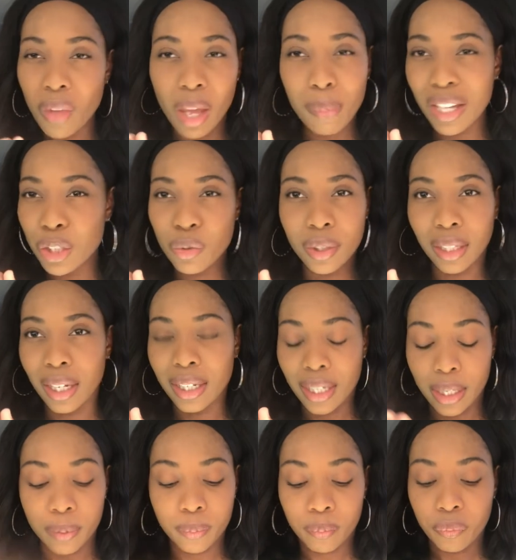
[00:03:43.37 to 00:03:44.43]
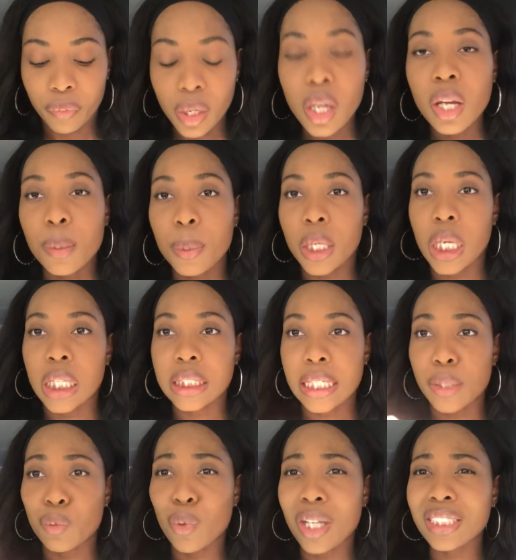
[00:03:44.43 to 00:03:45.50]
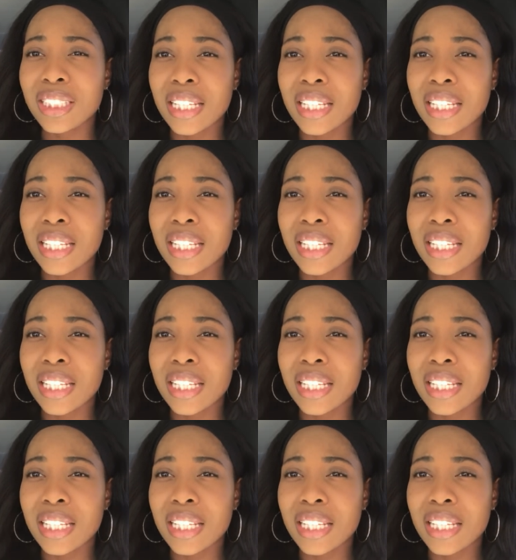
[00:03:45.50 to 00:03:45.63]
I'm not doing that again because it